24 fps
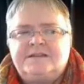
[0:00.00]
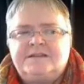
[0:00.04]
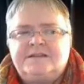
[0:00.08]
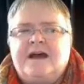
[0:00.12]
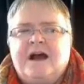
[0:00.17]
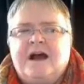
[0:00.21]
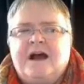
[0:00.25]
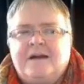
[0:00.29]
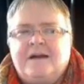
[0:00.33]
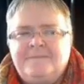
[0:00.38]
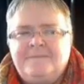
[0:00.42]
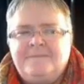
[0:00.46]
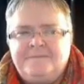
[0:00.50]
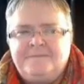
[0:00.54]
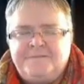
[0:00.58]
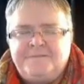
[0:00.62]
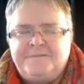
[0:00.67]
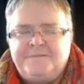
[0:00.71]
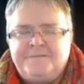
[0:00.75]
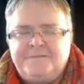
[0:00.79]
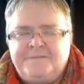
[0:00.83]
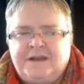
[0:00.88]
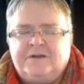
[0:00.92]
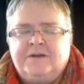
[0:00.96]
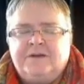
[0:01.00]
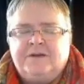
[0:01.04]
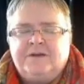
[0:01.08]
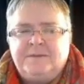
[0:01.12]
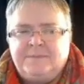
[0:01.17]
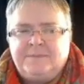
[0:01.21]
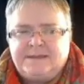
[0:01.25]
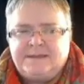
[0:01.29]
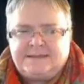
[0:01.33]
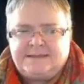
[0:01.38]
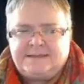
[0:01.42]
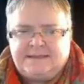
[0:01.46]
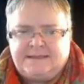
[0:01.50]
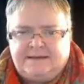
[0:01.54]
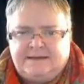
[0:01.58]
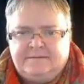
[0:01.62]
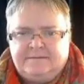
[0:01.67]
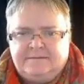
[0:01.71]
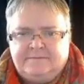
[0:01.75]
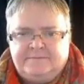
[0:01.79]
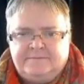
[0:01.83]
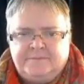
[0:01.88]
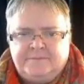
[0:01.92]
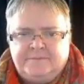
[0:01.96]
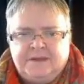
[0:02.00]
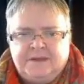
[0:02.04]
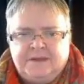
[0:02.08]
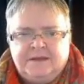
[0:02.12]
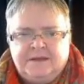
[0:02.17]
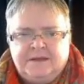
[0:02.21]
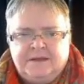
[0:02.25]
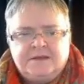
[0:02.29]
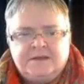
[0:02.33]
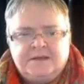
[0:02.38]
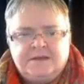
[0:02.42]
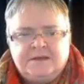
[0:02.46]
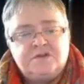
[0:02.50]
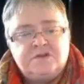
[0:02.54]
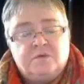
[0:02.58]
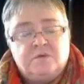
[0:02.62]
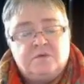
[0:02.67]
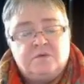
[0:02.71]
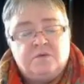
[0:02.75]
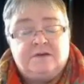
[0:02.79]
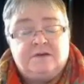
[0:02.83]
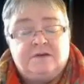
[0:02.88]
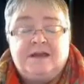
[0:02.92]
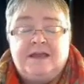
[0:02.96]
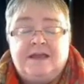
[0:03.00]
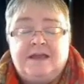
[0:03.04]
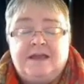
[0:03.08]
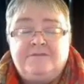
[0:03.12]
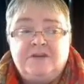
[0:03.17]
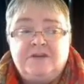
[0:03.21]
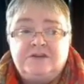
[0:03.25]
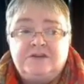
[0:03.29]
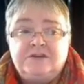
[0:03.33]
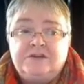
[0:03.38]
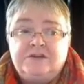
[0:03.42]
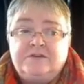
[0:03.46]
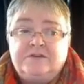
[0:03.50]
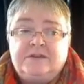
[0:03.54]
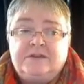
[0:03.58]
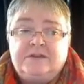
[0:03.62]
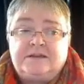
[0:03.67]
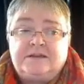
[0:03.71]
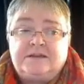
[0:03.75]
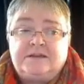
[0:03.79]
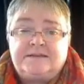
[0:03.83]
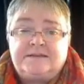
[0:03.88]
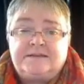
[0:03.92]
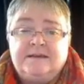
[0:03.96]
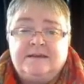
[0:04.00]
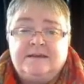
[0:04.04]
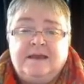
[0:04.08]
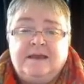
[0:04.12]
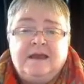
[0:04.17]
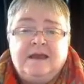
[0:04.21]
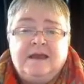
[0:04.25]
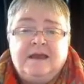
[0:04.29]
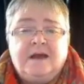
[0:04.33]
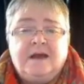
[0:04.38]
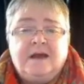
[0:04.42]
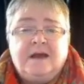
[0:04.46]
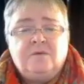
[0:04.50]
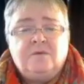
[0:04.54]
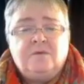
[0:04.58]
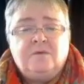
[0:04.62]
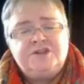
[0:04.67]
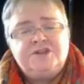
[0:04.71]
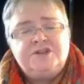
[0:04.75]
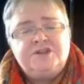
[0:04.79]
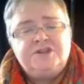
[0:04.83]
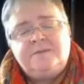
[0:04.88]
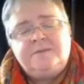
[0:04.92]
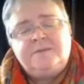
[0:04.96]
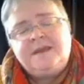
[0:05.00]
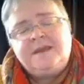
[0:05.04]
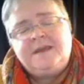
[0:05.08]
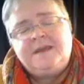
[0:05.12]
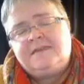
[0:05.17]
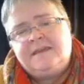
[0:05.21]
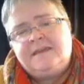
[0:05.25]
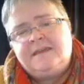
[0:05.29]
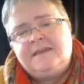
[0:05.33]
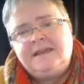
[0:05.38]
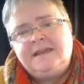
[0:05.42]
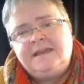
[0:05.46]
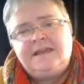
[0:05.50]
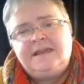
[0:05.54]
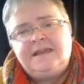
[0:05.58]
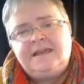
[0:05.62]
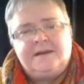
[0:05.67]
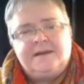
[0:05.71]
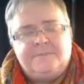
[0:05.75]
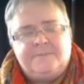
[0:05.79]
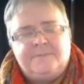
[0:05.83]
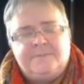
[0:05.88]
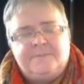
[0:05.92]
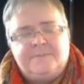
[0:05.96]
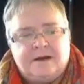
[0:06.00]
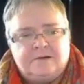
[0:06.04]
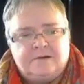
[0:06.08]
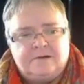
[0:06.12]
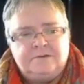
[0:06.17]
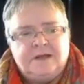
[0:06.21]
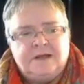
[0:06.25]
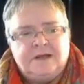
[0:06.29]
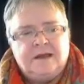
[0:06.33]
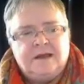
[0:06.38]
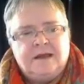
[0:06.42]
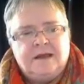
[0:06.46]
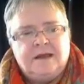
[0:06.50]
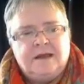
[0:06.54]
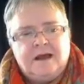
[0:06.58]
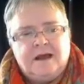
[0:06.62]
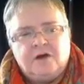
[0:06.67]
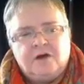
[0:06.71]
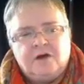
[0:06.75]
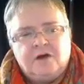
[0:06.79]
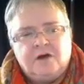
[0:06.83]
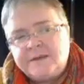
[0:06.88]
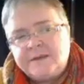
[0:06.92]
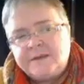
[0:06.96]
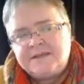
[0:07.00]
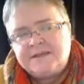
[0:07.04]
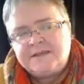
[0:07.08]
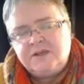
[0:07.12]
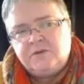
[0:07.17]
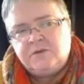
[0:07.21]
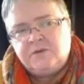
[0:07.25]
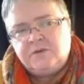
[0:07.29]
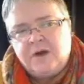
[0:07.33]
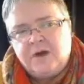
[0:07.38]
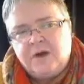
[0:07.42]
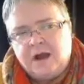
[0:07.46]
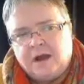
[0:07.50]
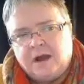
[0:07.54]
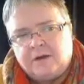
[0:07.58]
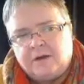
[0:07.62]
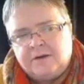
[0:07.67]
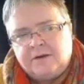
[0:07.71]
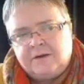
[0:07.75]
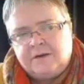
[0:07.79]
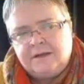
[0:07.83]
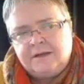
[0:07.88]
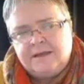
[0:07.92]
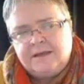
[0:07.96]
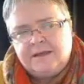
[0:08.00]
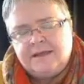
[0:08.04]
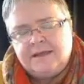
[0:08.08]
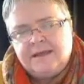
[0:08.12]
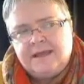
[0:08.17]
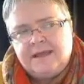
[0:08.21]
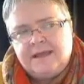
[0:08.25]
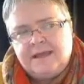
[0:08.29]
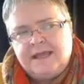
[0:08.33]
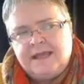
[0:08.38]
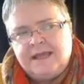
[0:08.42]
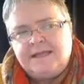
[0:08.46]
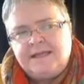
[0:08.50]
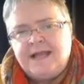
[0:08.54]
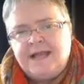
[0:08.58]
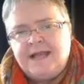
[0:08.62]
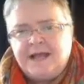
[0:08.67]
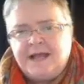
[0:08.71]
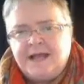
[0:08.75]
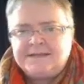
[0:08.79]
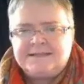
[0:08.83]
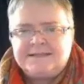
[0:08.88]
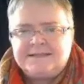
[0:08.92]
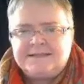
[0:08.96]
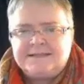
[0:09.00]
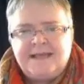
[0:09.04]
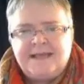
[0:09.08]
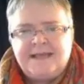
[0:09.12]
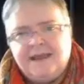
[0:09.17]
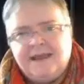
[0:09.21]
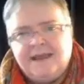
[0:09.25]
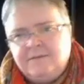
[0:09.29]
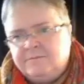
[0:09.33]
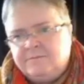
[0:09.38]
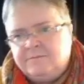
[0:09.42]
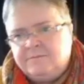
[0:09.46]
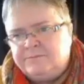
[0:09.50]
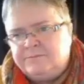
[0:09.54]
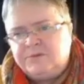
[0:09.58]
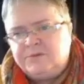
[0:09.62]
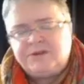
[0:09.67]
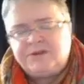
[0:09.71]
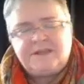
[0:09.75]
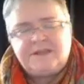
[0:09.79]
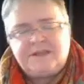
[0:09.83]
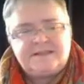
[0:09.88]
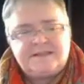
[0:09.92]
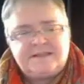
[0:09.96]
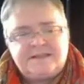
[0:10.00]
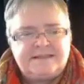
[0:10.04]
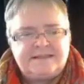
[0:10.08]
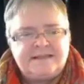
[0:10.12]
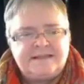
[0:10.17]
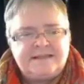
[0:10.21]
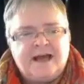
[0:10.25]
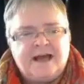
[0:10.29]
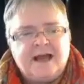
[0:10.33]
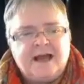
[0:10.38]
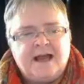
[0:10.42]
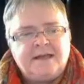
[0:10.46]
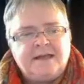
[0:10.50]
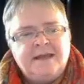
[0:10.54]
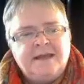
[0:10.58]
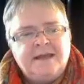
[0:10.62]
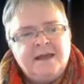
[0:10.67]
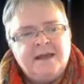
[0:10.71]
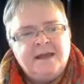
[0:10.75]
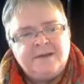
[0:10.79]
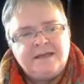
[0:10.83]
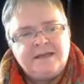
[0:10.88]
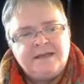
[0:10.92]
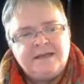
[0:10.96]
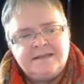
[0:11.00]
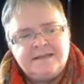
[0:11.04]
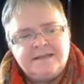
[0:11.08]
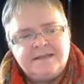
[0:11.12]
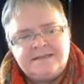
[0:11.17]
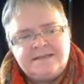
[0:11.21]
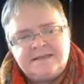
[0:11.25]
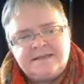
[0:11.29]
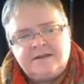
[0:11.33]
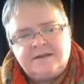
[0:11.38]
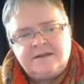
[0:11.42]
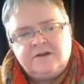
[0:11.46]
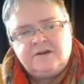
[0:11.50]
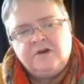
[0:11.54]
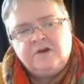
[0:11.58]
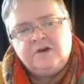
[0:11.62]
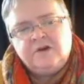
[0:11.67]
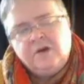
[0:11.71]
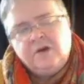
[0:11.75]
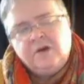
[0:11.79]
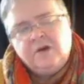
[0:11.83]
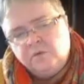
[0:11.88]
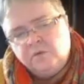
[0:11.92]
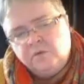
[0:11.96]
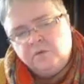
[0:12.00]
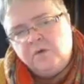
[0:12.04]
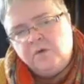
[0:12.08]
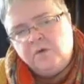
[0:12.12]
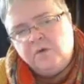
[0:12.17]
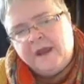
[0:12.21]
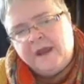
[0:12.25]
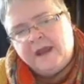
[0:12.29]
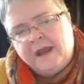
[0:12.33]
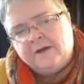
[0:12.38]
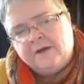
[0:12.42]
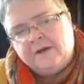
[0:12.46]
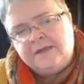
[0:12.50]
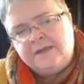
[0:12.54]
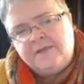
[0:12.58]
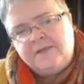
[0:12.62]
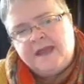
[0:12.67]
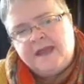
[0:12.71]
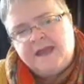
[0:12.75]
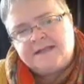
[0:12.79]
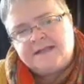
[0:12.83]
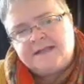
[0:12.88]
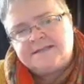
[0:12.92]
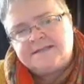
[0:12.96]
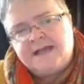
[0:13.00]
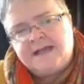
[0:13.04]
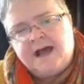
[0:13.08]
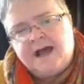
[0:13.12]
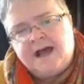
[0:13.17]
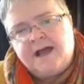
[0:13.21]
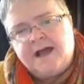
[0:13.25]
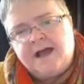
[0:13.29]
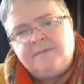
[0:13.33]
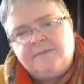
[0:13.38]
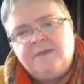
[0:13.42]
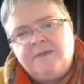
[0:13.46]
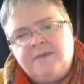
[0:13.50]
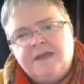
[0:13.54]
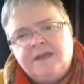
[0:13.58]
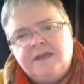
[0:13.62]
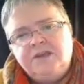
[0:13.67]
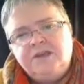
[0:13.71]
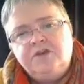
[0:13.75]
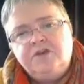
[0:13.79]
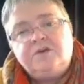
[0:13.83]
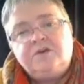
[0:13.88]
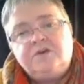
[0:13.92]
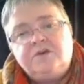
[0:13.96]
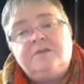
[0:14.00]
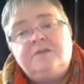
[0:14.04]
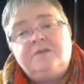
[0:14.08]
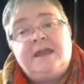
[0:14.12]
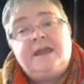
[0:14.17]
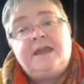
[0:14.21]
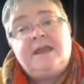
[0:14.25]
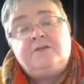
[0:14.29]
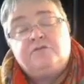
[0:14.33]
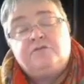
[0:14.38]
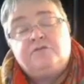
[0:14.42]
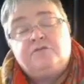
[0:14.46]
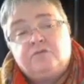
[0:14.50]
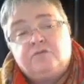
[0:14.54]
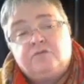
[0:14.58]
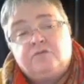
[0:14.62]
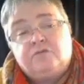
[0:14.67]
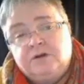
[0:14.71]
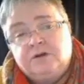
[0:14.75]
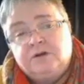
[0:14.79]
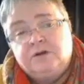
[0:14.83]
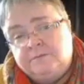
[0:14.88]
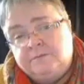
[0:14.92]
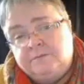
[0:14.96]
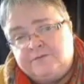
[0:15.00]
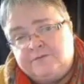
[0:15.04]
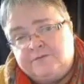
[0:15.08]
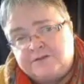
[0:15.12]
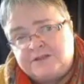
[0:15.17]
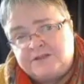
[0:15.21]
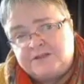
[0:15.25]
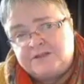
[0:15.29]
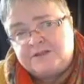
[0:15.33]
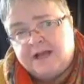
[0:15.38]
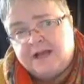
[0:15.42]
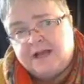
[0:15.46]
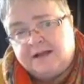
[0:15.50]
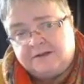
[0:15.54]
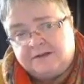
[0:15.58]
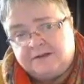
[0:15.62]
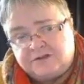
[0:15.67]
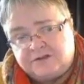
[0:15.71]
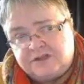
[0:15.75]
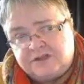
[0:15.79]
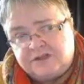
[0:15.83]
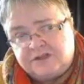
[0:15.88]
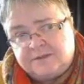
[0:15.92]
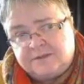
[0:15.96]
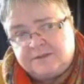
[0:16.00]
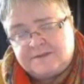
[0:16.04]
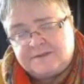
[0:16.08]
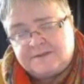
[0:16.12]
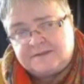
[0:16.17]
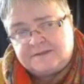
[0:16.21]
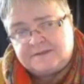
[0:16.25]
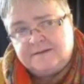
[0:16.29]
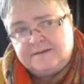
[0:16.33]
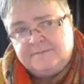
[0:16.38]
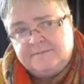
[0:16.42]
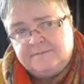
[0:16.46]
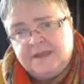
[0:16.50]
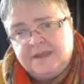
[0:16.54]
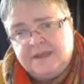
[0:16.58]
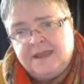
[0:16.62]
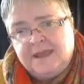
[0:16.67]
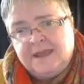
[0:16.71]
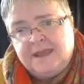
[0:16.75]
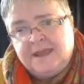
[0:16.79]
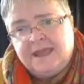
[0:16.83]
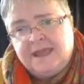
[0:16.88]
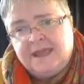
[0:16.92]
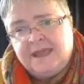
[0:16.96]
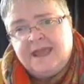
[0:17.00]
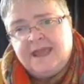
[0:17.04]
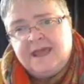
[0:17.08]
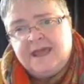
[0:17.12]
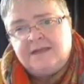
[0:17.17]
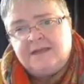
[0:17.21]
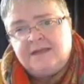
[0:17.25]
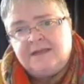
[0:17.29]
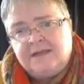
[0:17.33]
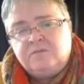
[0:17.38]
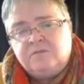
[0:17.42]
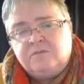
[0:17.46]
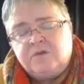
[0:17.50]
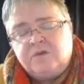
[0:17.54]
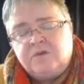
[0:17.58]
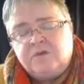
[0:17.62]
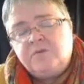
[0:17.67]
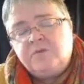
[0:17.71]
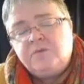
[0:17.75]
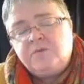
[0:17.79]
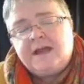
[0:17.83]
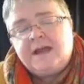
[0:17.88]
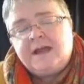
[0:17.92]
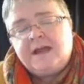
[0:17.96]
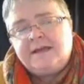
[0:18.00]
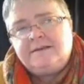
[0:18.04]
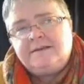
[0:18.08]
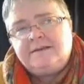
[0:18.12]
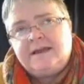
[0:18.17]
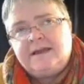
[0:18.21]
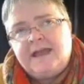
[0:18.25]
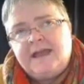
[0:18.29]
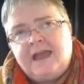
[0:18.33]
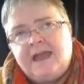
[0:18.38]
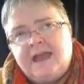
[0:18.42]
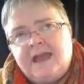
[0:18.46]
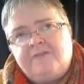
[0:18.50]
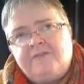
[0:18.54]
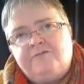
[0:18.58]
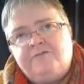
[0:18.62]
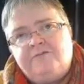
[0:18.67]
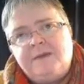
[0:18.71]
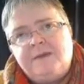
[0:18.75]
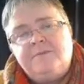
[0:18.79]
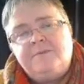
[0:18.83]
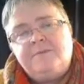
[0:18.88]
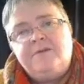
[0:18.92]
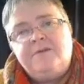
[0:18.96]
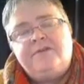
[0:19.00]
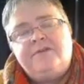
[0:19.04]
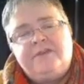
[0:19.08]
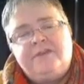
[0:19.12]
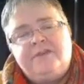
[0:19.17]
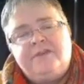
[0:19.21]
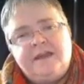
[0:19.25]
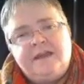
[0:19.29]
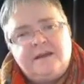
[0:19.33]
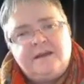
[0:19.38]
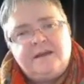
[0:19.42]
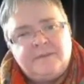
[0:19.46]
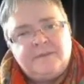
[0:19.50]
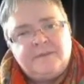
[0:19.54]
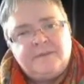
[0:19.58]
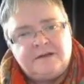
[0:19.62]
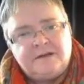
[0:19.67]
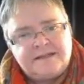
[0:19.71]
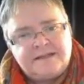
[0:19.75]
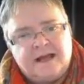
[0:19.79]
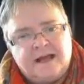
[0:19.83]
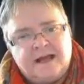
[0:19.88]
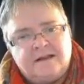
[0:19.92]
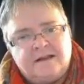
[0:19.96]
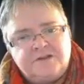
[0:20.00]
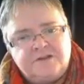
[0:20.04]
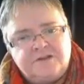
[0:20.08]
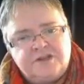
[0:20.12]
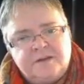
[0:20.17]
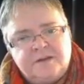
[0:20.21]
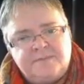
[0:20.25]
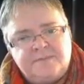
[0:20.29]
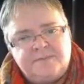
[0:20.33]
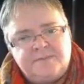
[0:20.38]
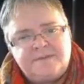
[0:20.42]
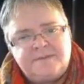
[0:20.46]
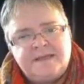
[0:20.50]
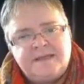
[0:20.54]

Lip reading: are very busy. So why do I have you do this? I want you to be thinking about how busy you are and not say, put this aside, but consider where in that time you can make room for scholarships. And one way I have people think about scholarships